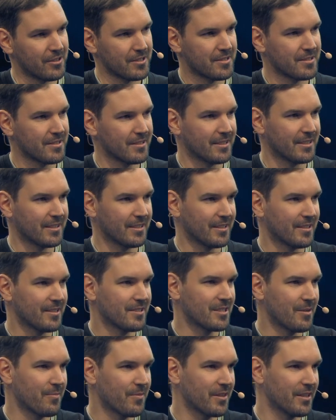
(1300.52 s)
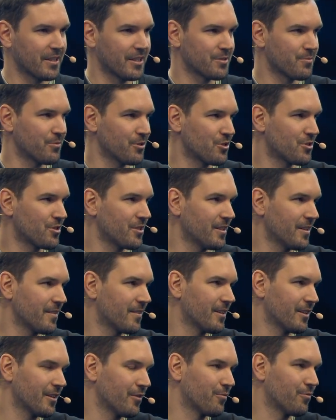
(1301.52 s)
is uh, some things which I
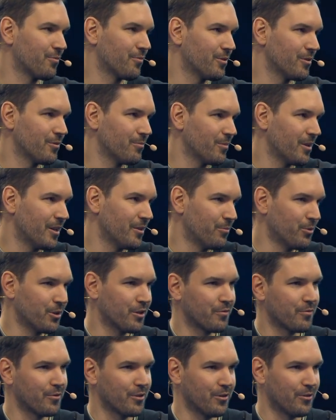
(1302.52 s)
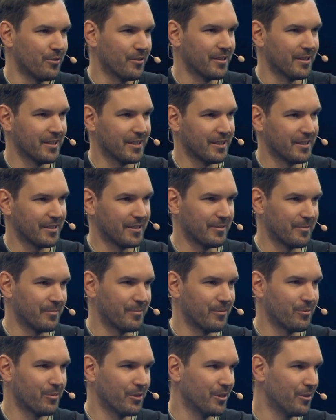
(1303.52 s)
think if I would have known,
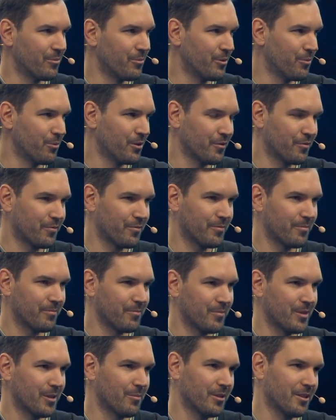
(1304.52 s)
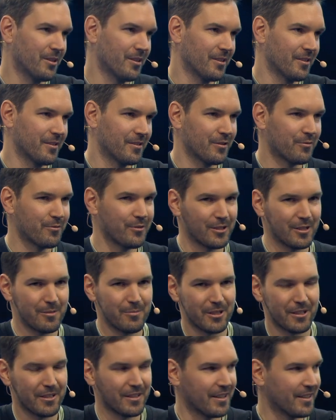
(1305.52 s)
um, we we would have maybe done it differently.
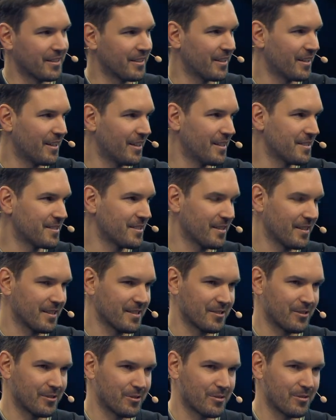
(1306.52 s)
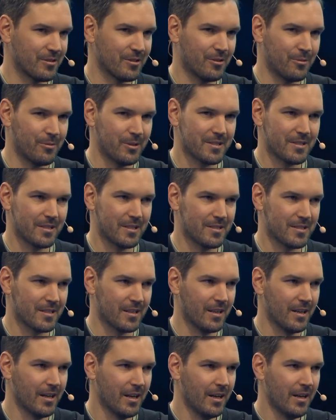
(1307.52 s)
But in, in hindsight, that's always
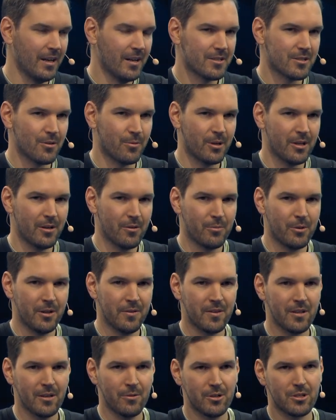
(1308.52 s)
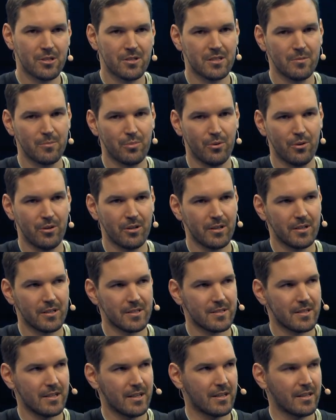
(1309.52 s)
easy. So one one thing which is important
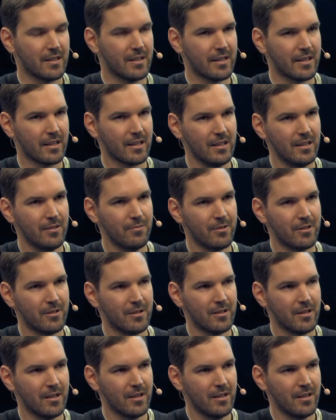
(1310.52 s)
is that like even